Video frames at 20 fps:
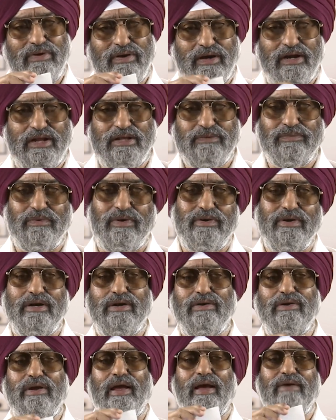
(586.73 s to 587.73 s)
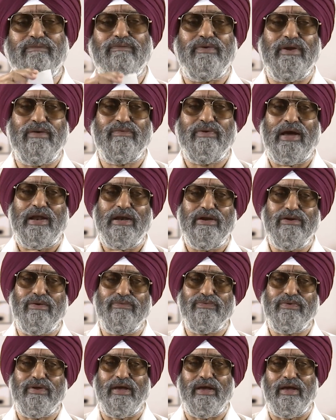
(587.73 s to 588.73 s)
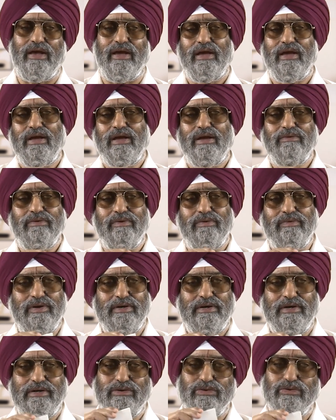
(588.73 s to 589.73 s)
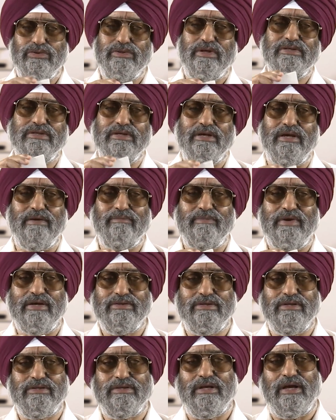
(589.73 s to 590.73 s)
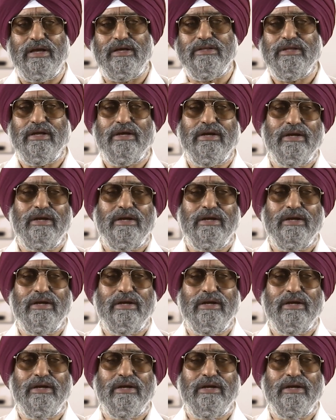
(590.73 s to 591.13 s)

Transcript: corresponding to every value of k we will do the same exercise.